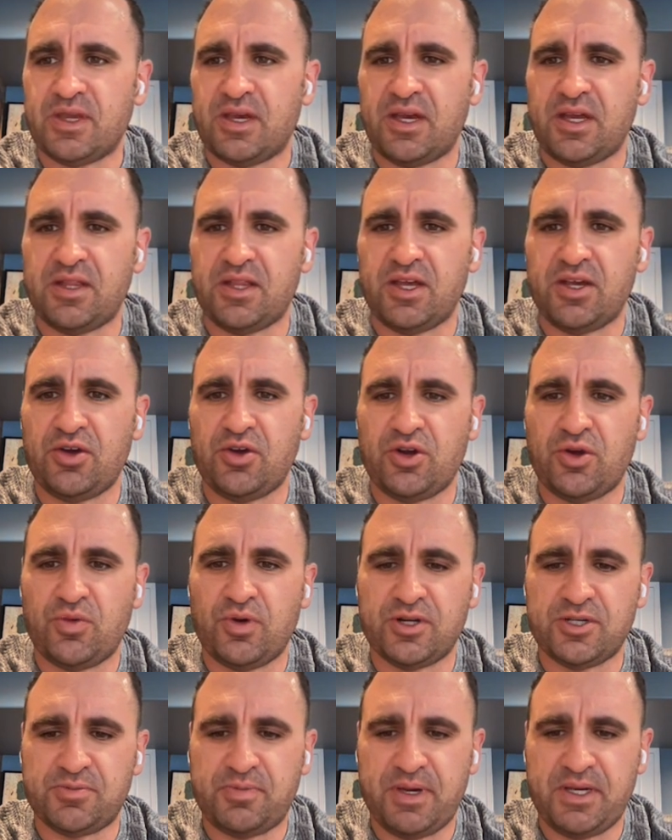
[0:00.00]
and then go to
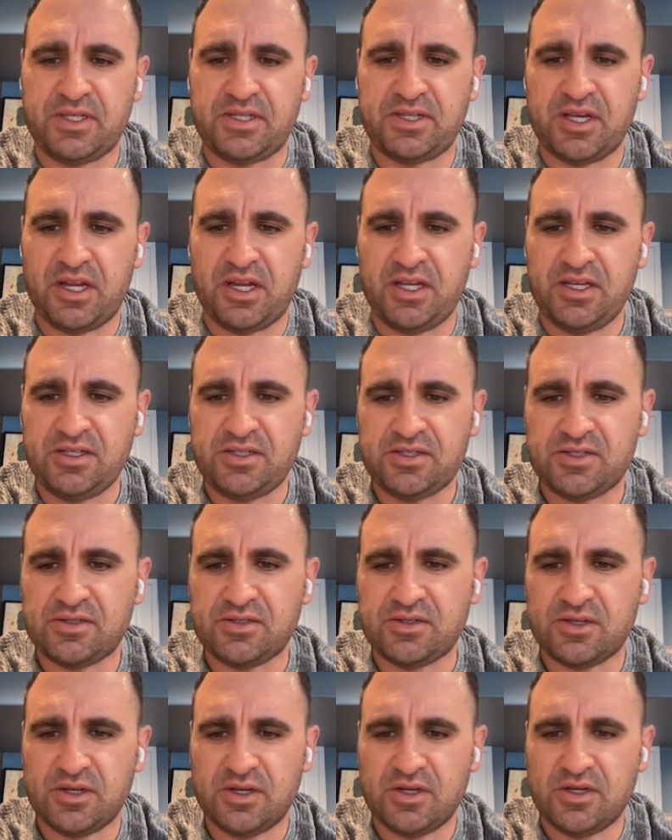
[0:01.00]
Workspace
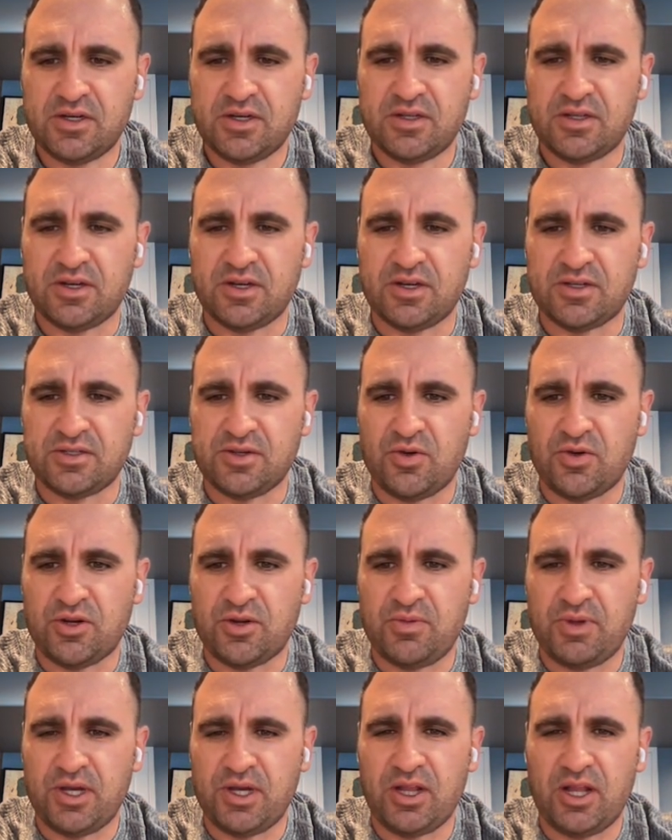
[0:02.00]
Settings. There's going
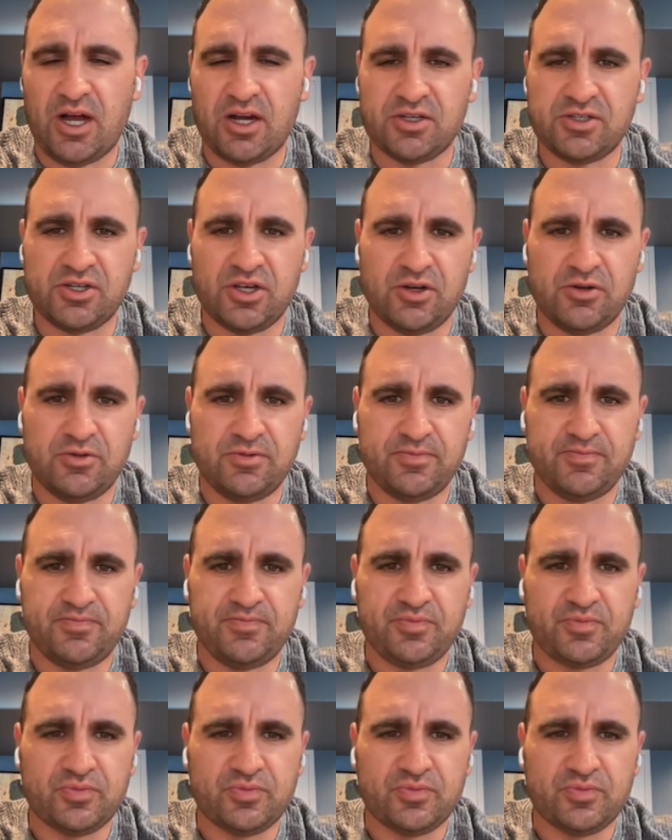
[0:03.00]
to be a Loxo.